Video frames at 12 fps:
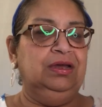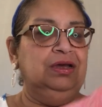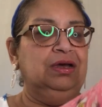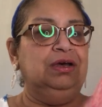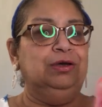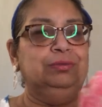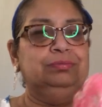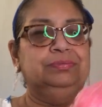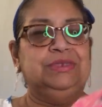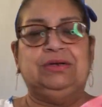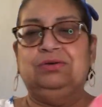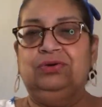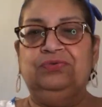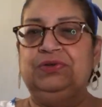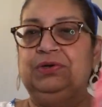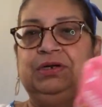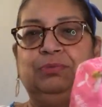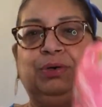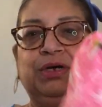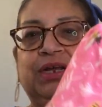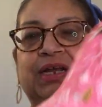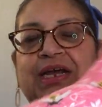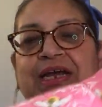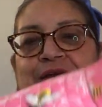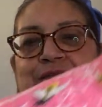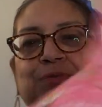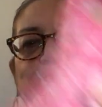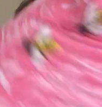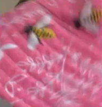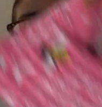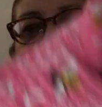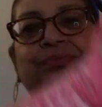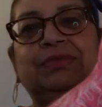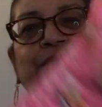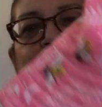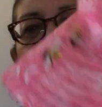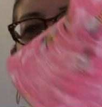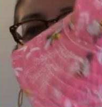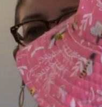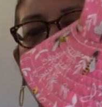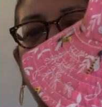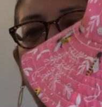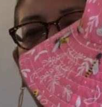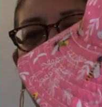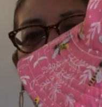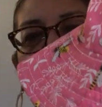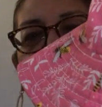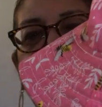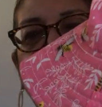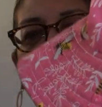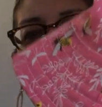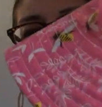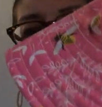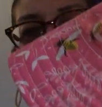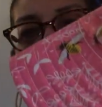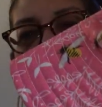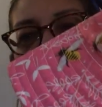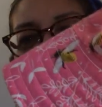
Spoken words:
I don't know if they're into bucket hats, but look at how cute this is with the bees